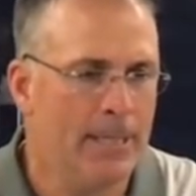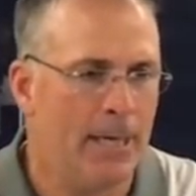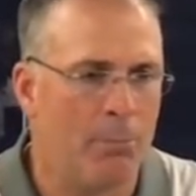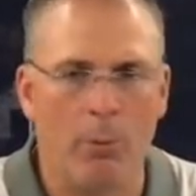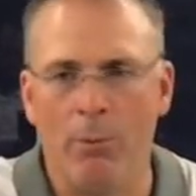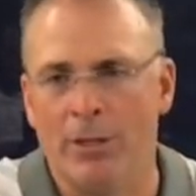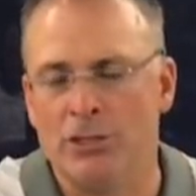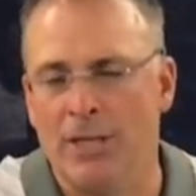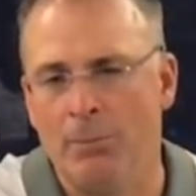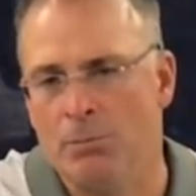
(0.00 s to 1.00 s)
Uh, but we want to
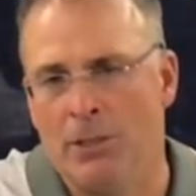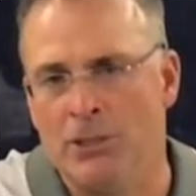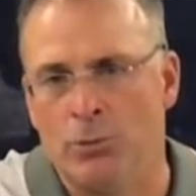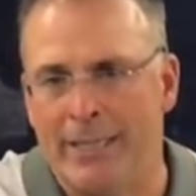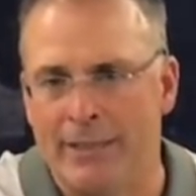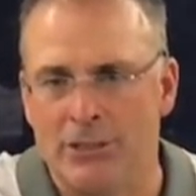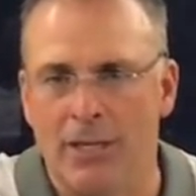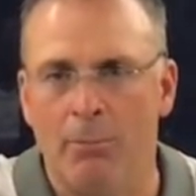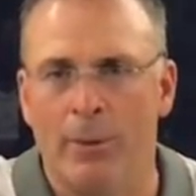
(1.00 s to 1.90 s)
sub as much as we can sub.